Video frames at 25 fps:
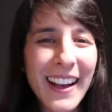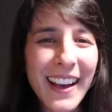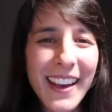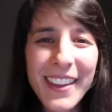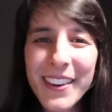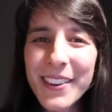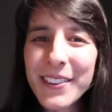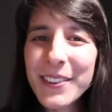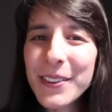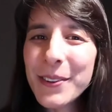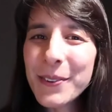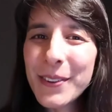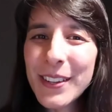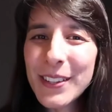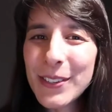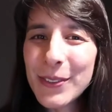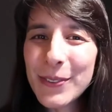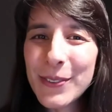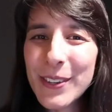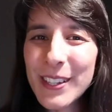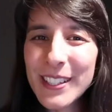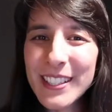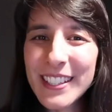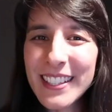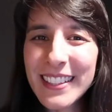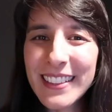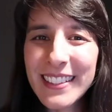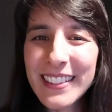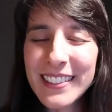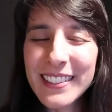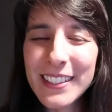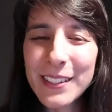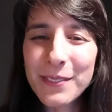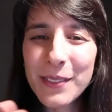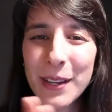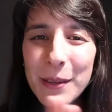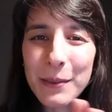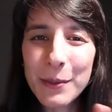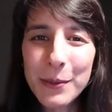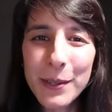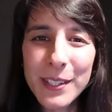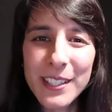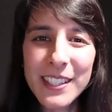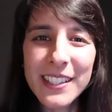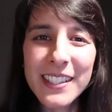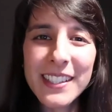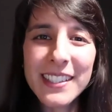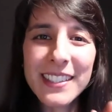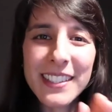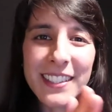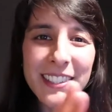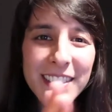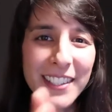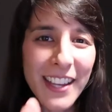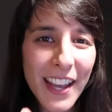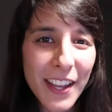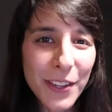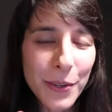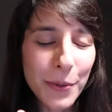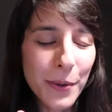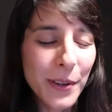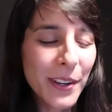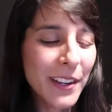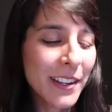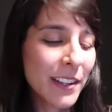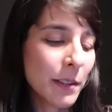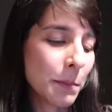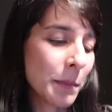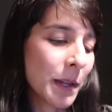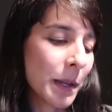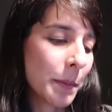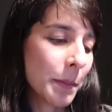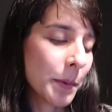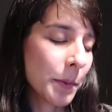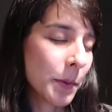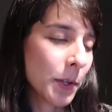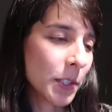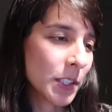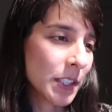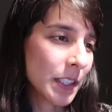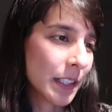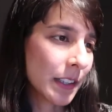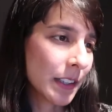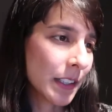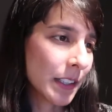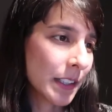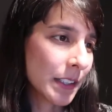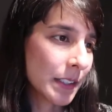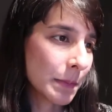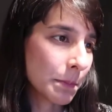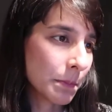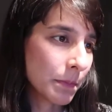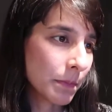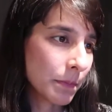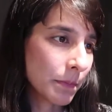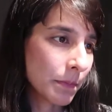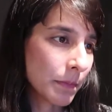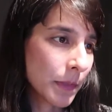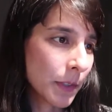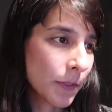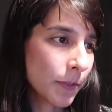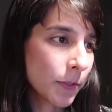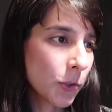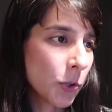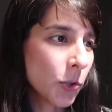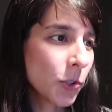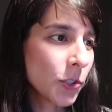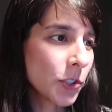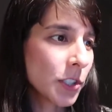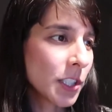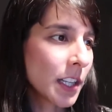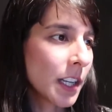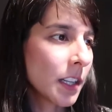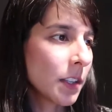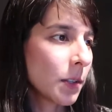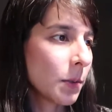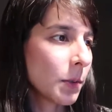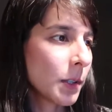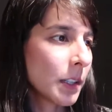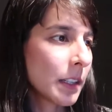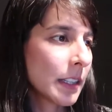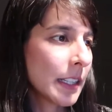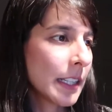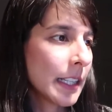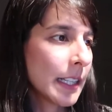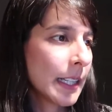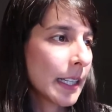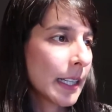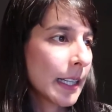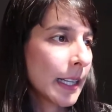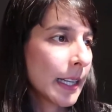I don't know when you're watching this. You might be watching this in January, you might be watching this before January.